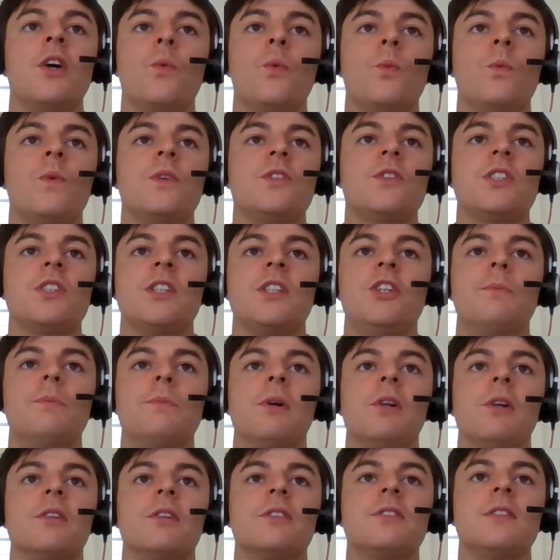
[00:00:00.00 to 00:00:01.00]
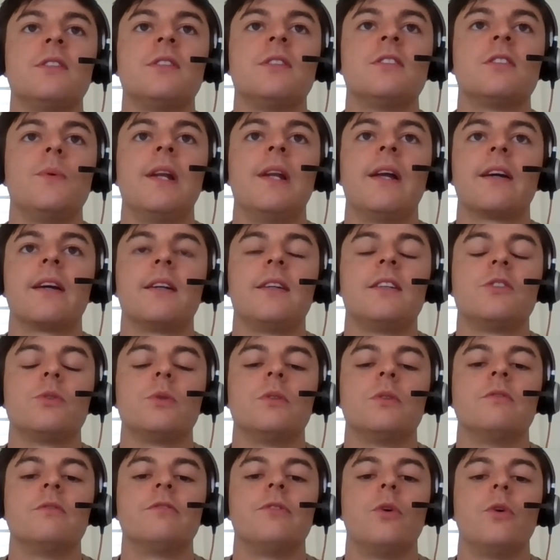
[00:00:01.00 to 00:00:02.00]
Which EU policies are we likely
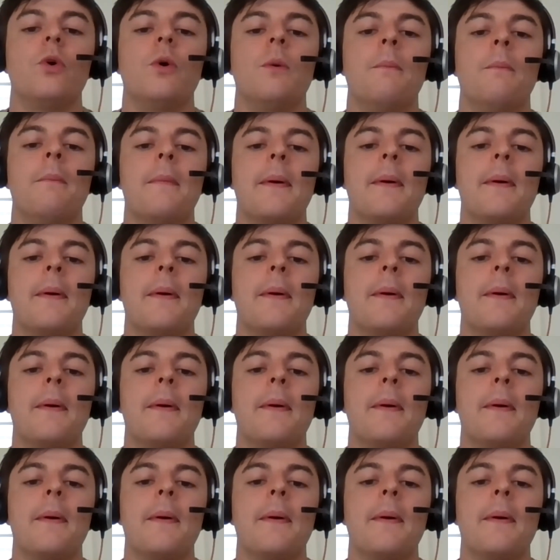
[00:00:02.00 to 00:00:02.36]
to inform?